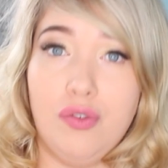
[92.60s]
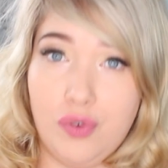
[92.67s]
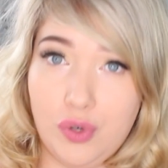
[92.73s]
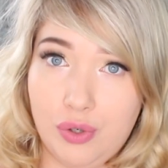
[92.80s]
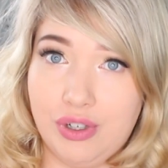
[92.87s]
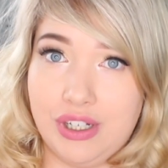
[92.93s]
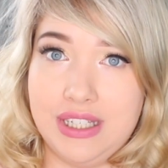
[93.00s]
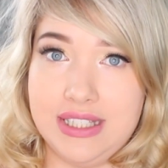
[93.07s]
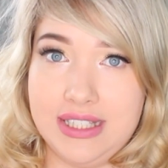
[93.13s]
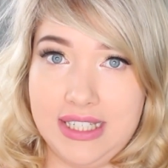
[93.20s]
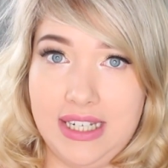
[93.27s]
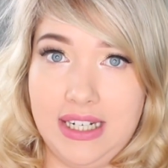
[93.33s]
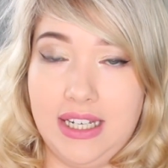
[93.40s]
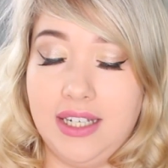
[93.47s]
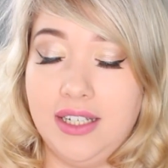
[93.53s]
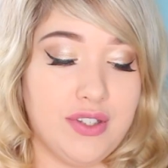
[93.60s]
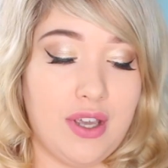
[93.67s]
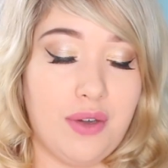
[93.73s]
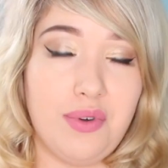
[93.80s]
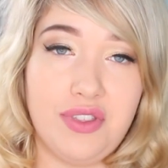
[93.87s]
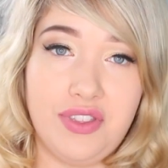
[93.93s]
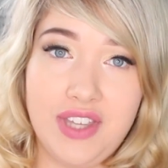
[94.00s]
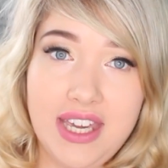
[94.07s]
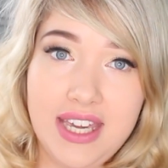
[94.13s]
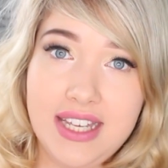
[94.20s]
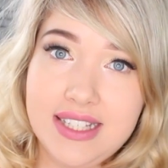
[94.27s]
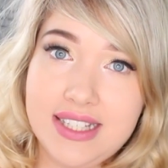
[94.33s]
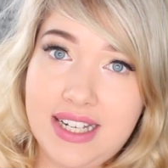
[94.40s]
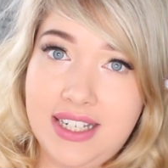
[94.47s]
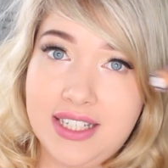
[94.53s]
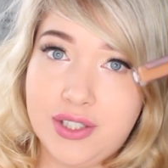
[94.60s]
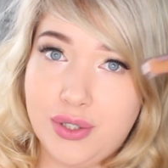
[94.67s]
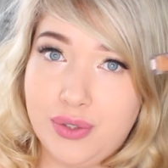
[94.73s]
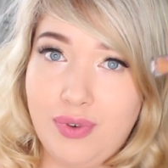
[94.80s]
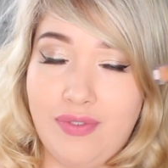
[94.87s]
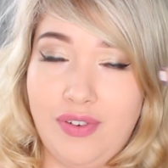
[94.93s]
for a concealer. So these little